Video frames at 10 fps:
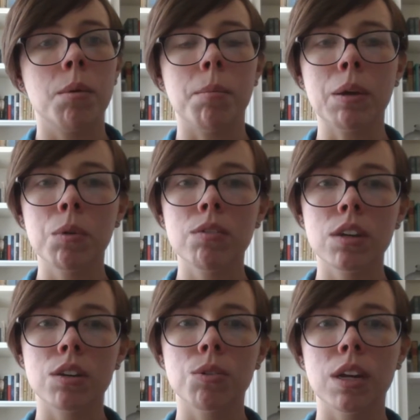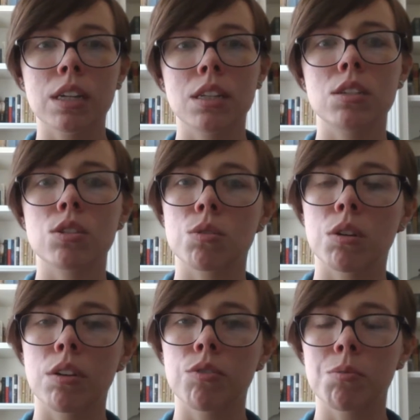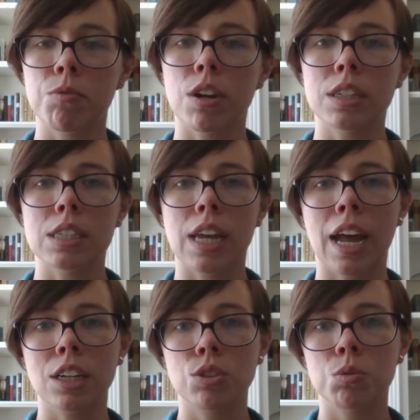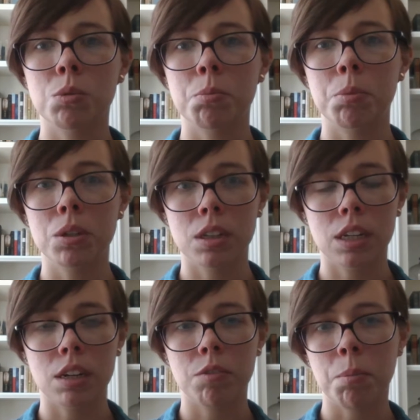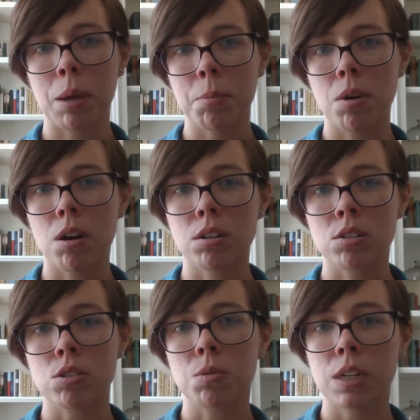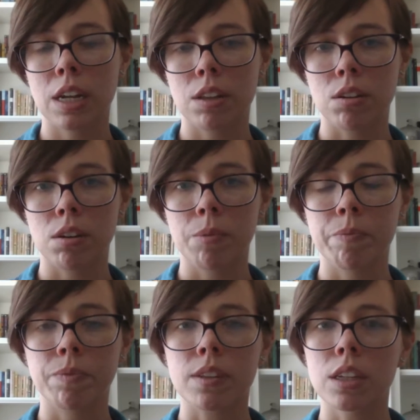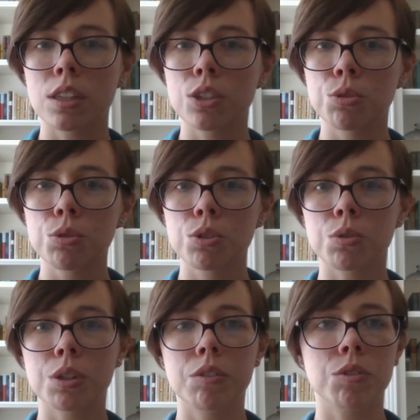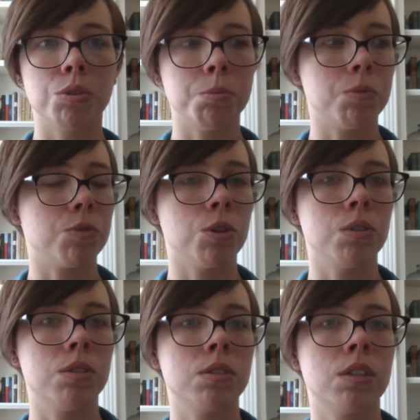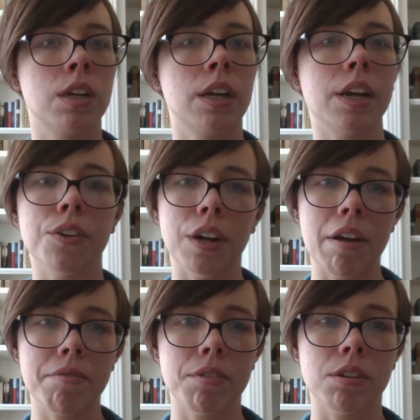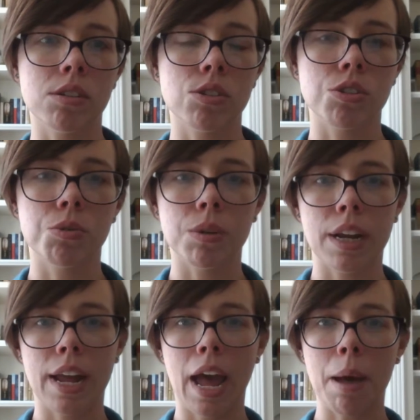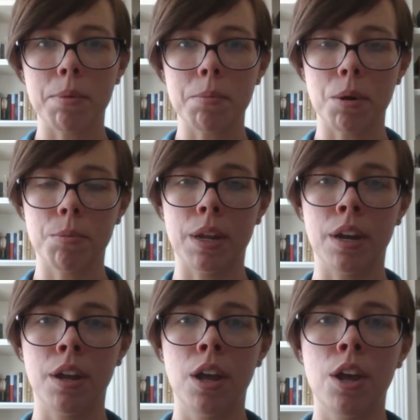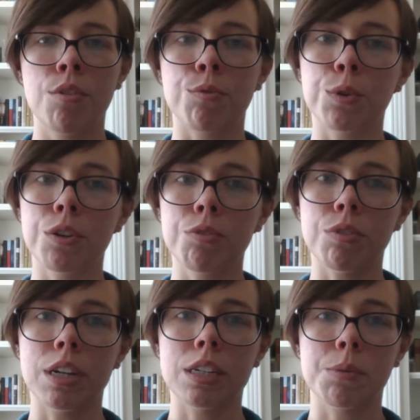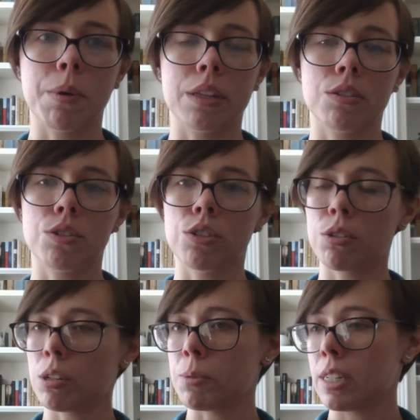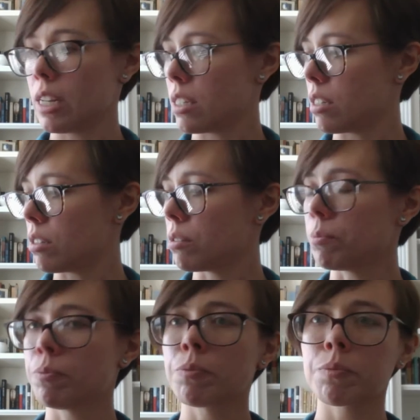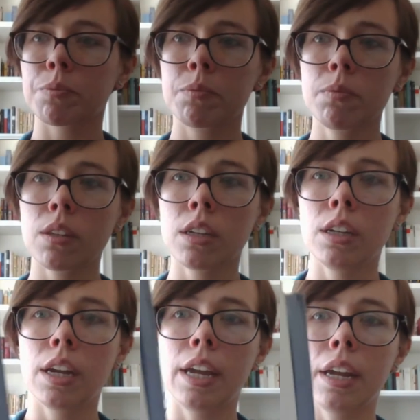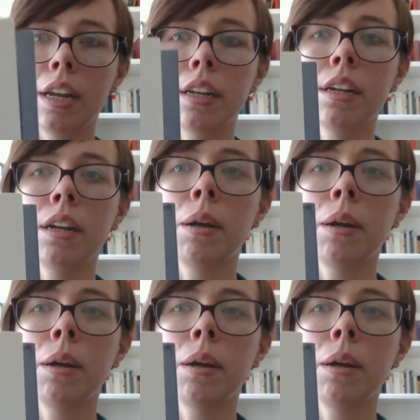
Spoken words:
Meg Wiviott created the story from Fanya's actual booklet of paper hearts sewn together, and the true story of a group of girls and their efforts to create a happy moment for their friend despite their circumstances. And